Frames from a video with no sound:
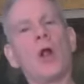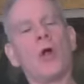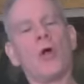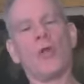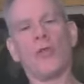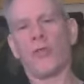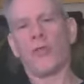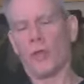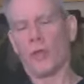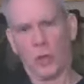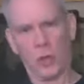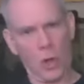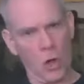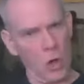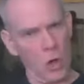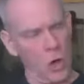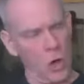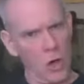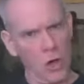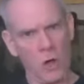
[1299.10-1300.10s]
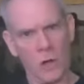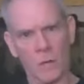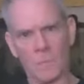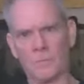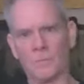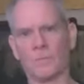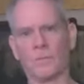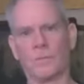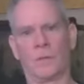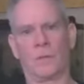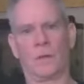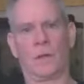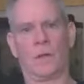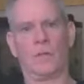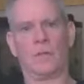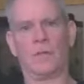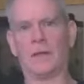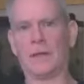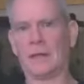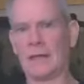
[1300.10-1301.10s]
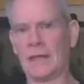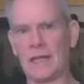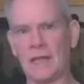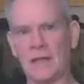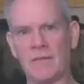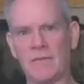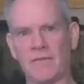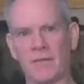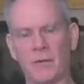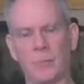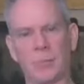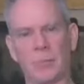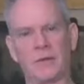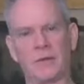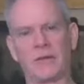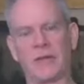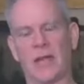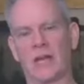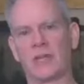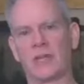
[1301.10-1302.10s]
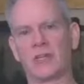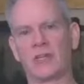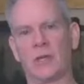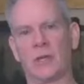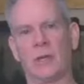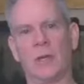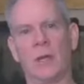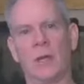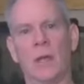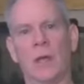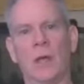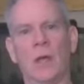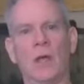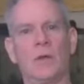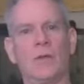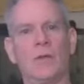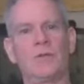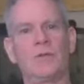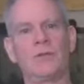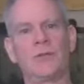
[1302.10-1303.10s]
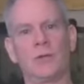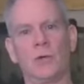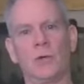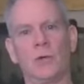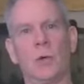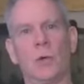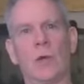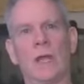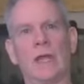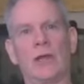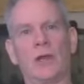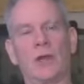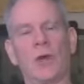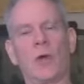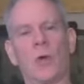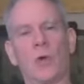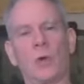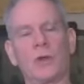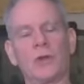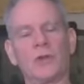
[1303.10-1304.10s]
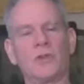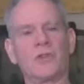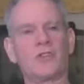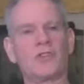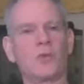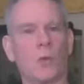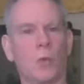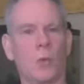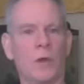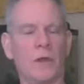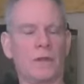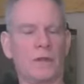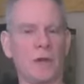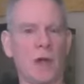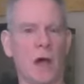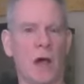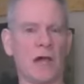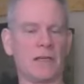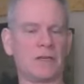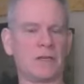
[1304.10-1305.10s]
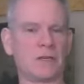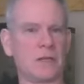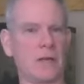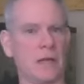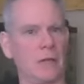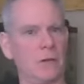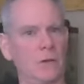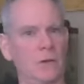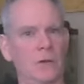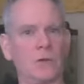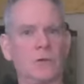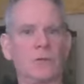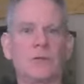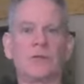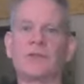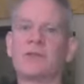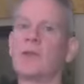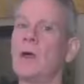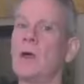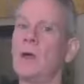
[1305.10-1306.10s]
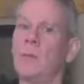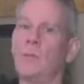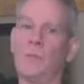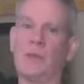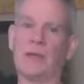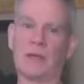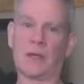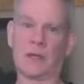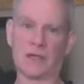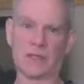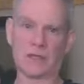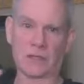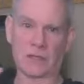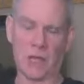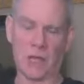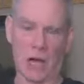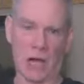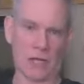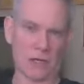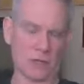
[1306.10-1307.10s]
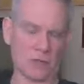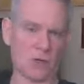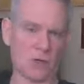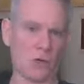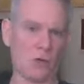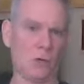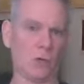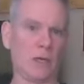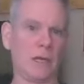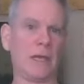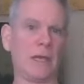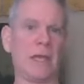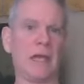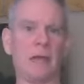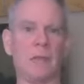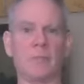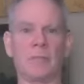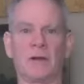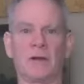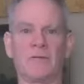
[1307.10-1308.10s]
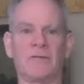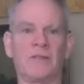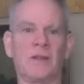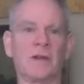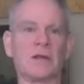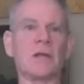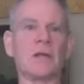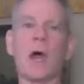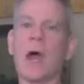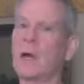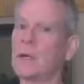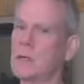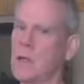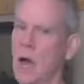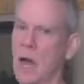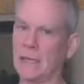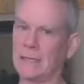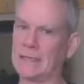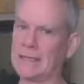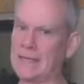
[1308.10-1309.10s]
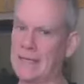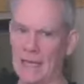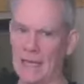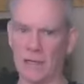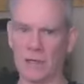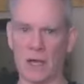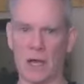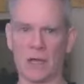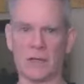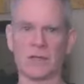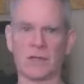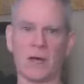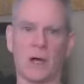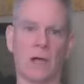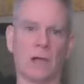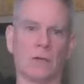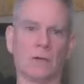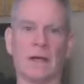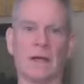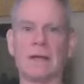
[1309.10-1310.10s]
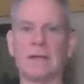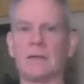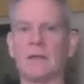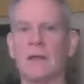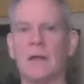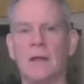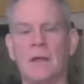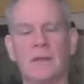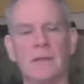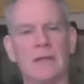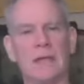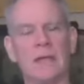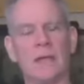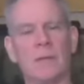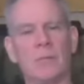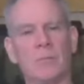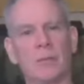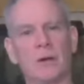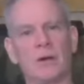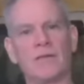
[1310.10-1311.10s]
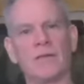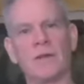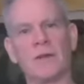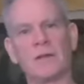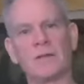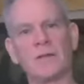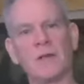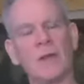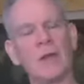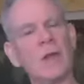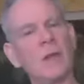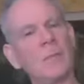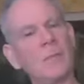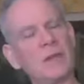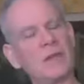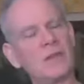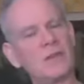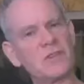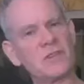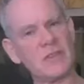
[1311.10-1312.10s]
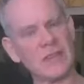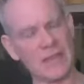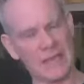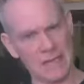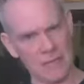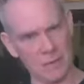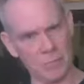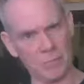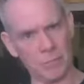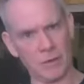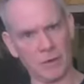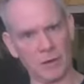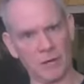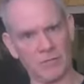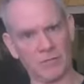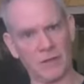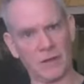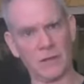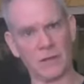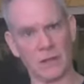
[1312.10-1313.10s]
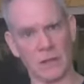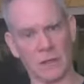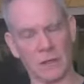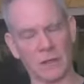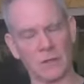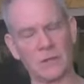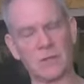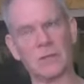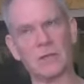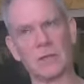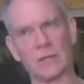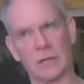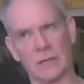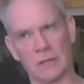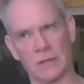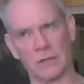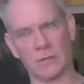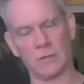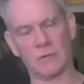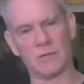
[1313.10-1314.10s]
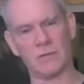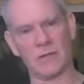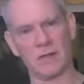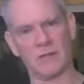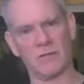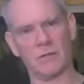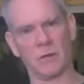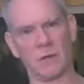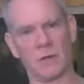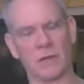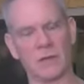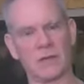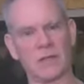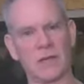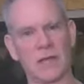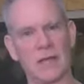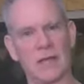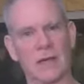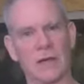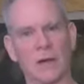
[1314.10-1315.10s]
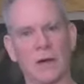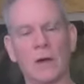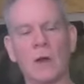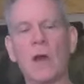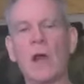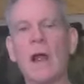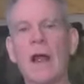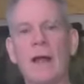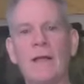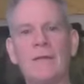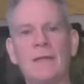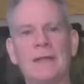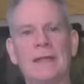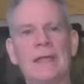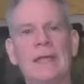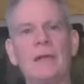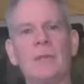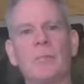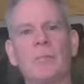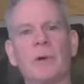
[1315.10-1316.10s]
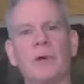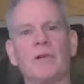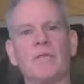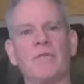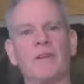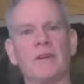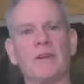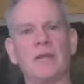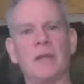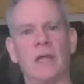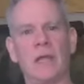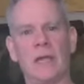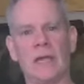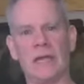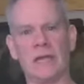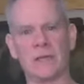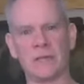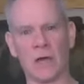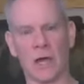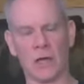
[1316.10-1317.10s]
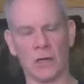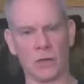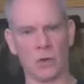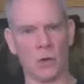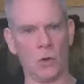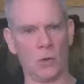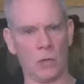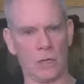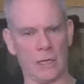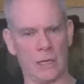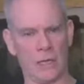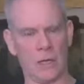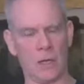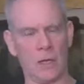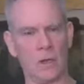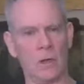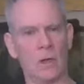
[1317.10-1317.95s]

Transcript: The law, the need for protection to in accordance with God's standards, because God is holy and perfect. God cannot tolerate the imperfect, because the imperfect is, you need to receive what I'm going to say here, the imperfect is unholy.